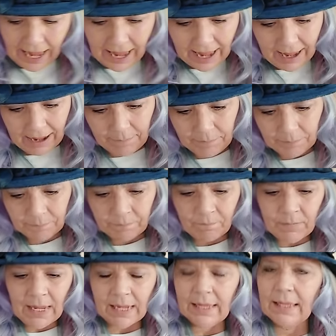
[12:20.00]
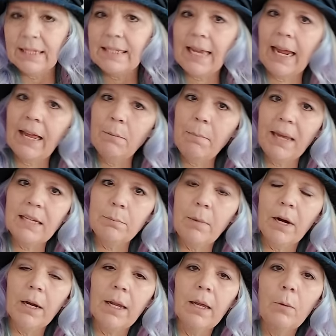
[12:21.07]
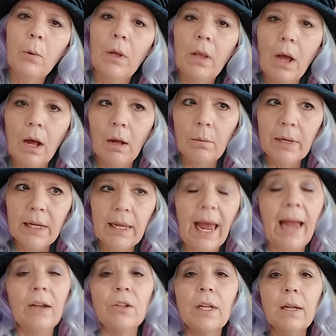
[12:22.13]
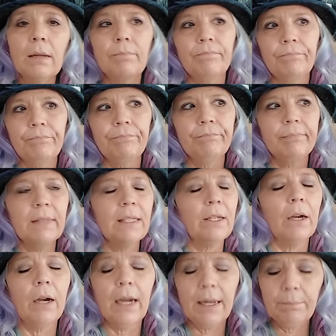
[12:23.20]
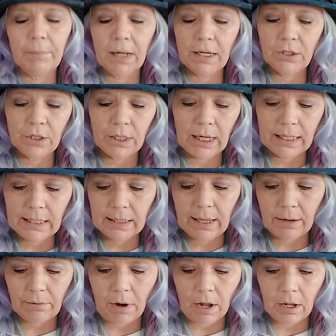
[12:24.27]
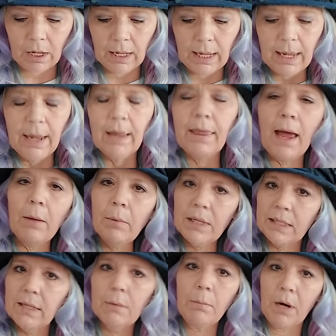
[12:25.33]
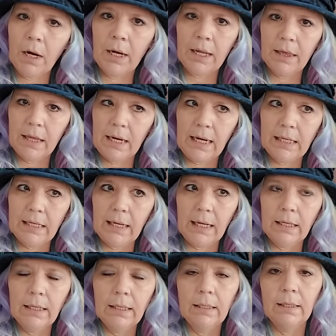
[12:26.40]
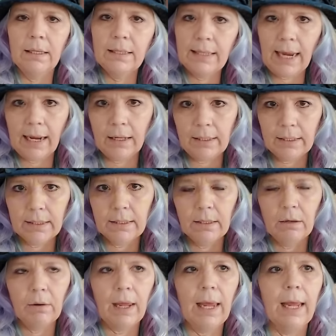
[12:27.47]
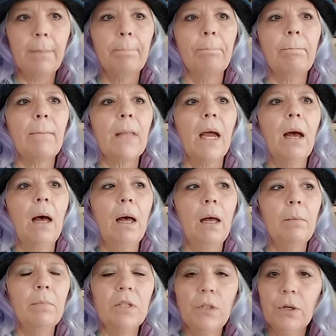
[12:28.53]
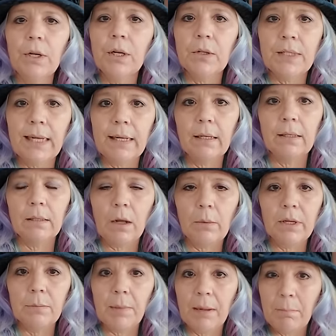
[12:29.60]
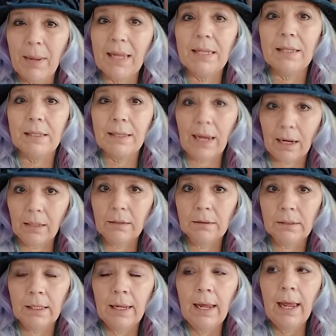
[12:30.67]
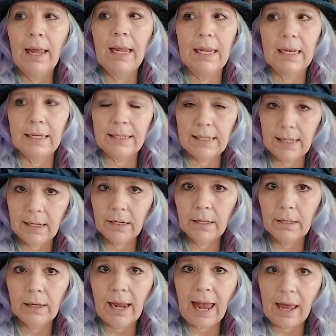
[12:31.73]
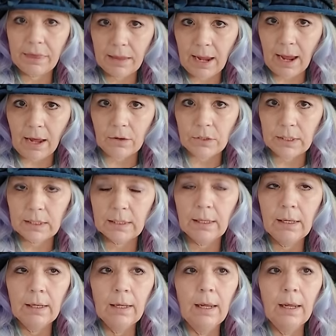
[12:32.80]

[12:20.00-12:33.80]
um, second best market will always, actually Sorry, I should I did that wrong. That was the market that I did. Sales, okay? Um, studio sale is always my best sale. It is here at the house,